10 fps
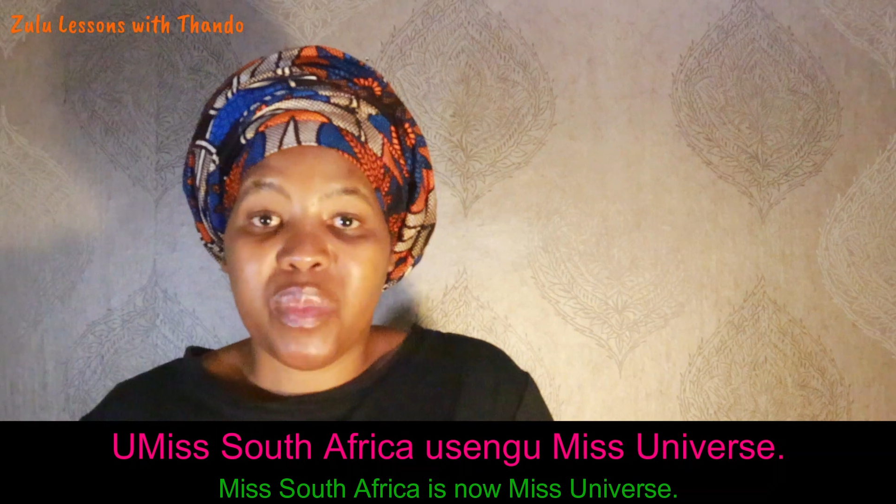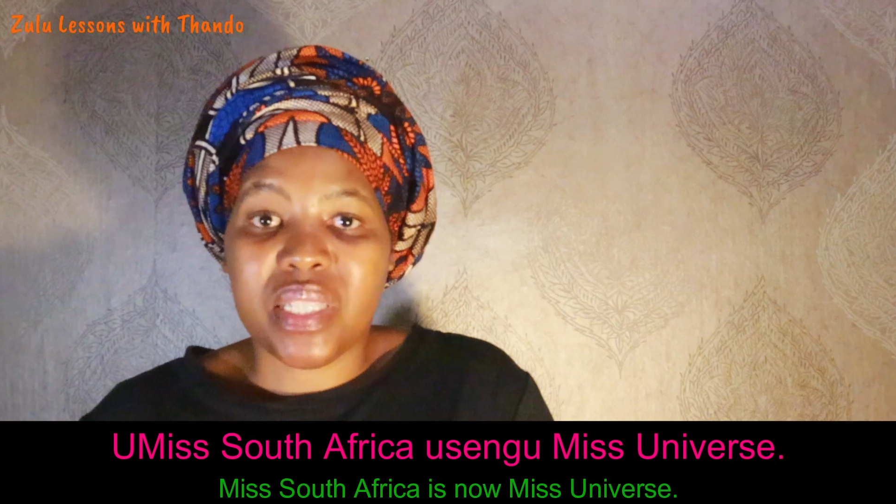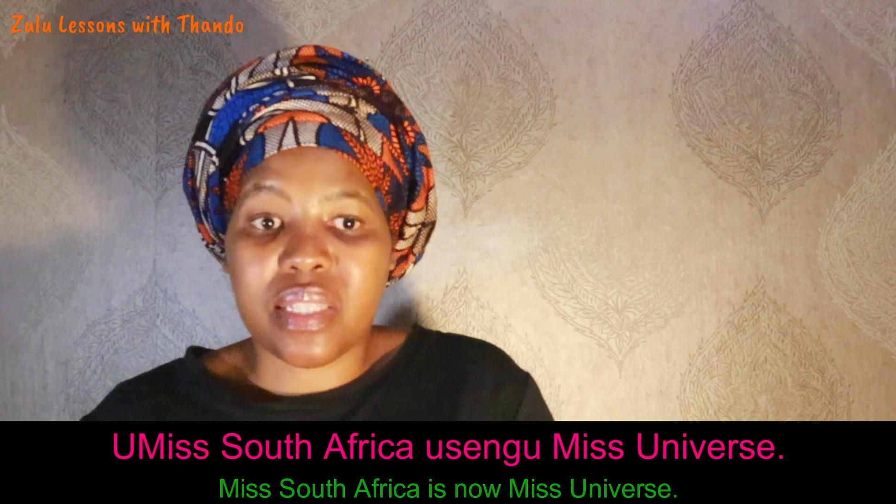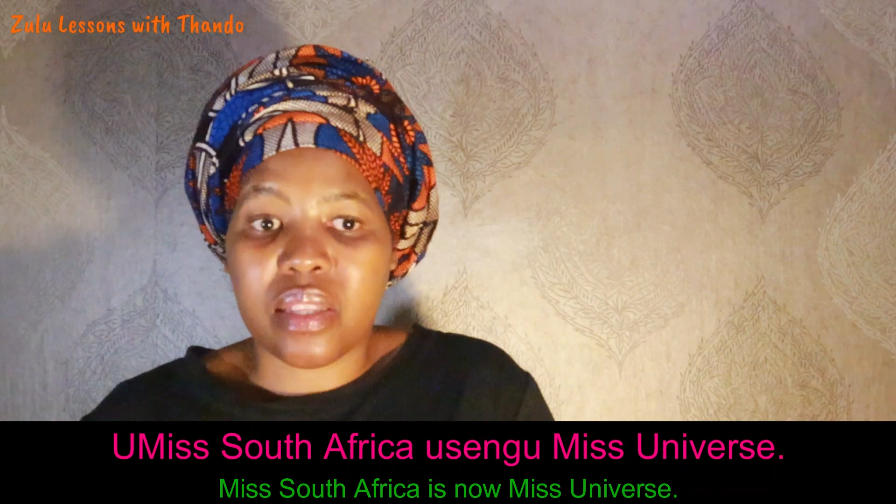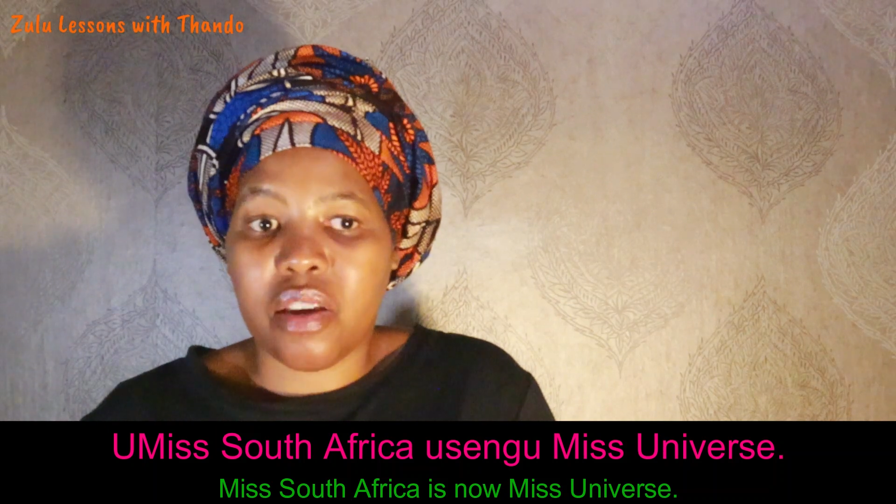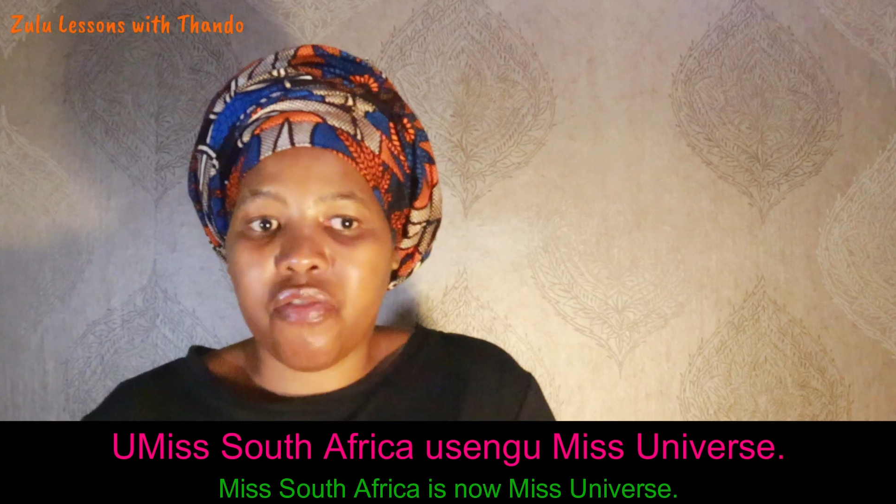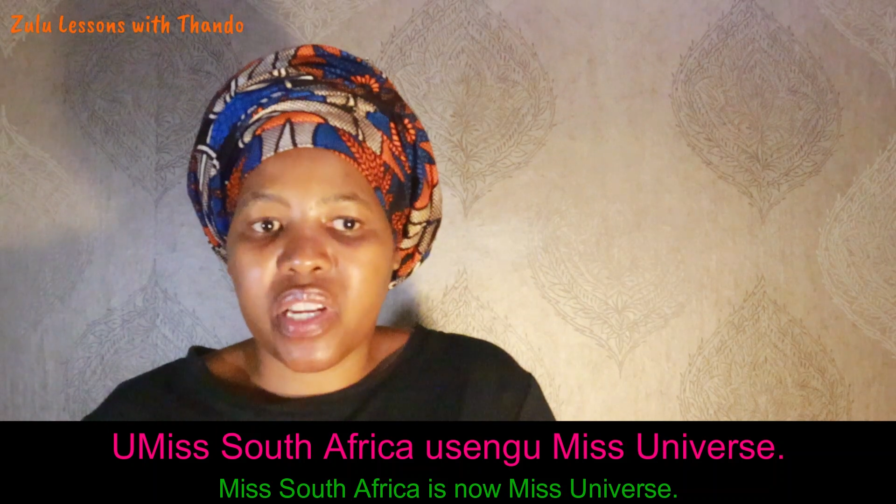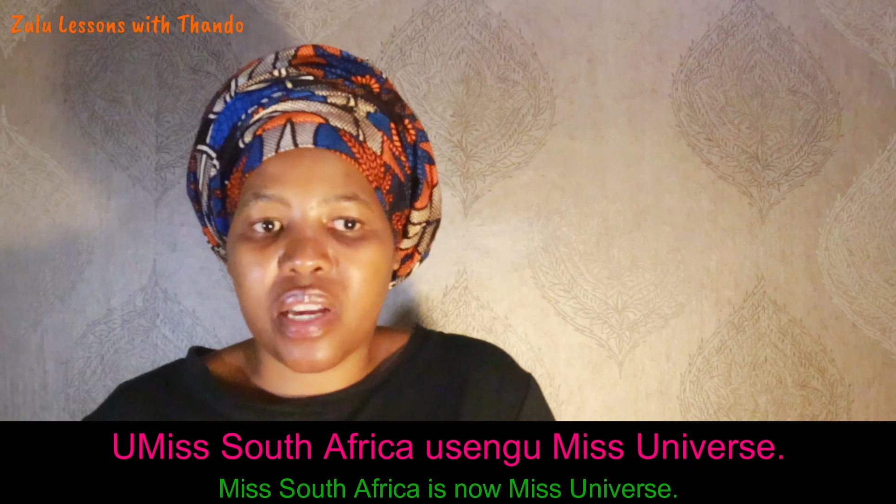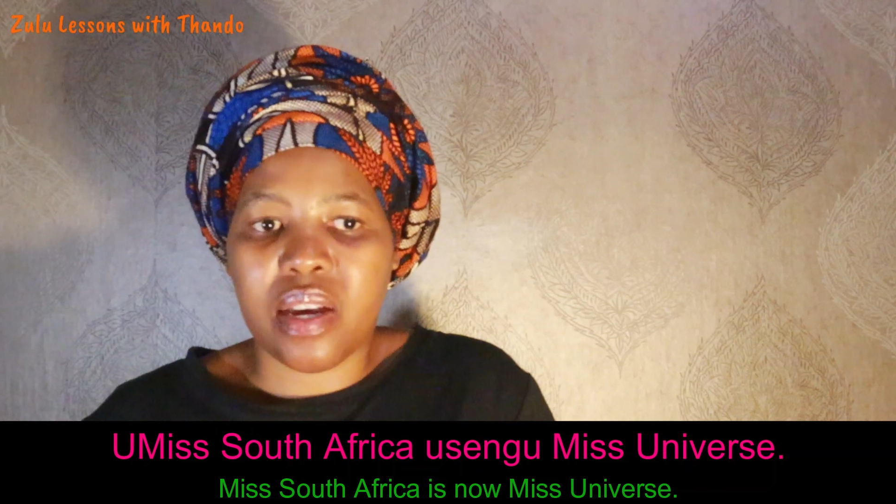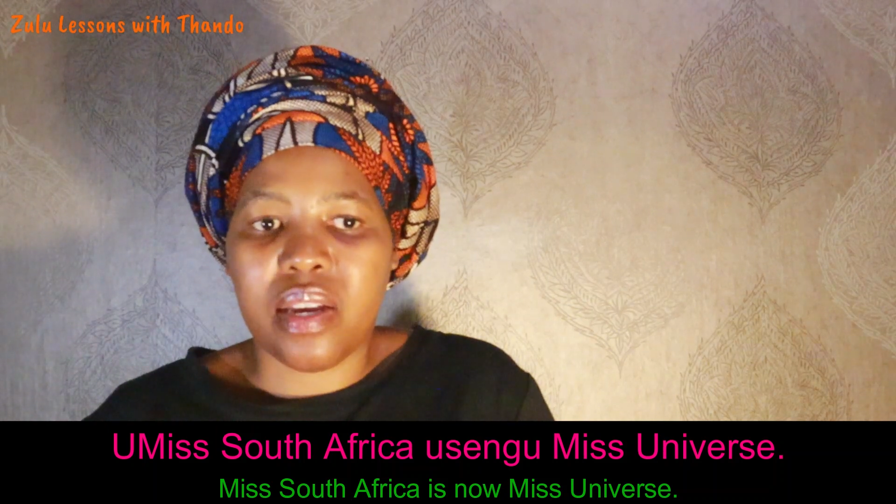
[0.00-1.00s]
Miss South
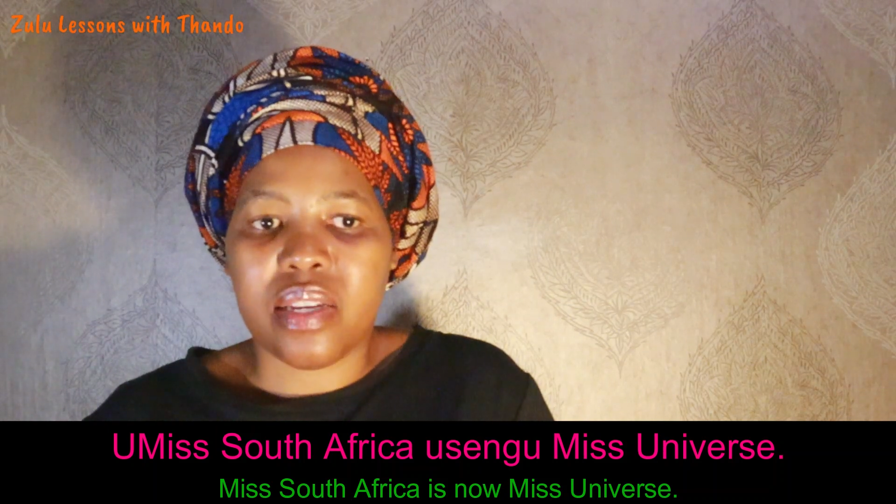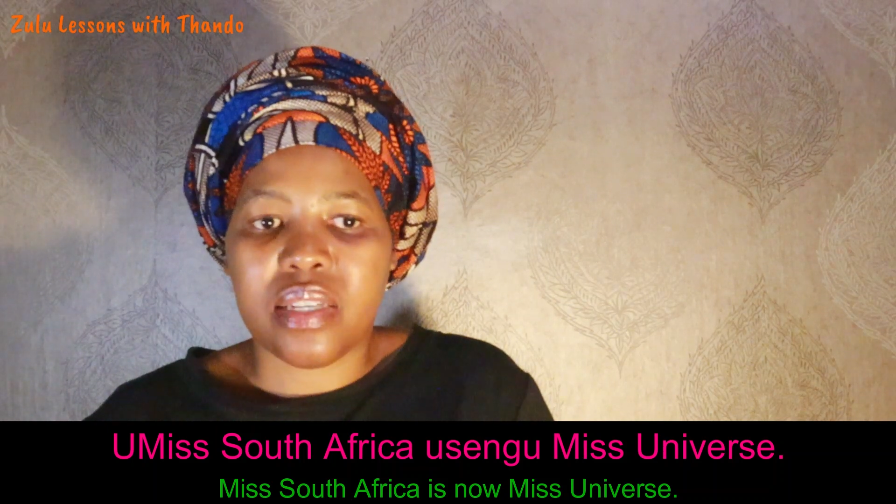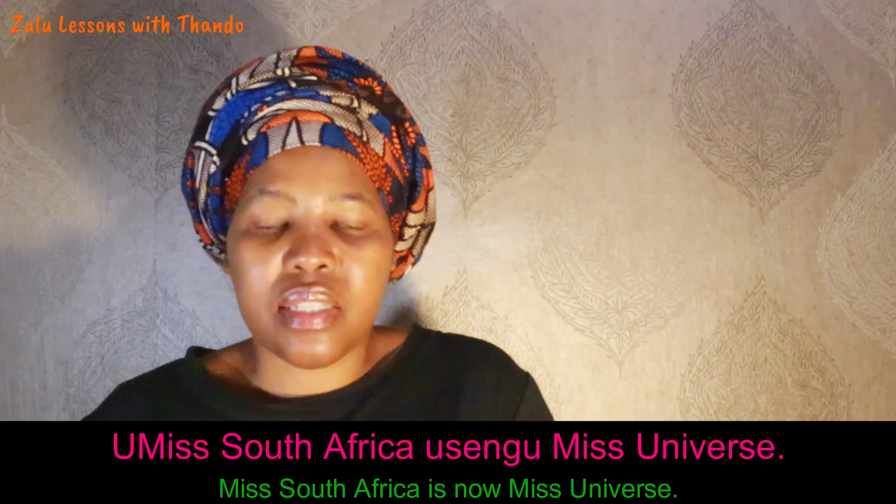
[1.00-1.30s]
Africa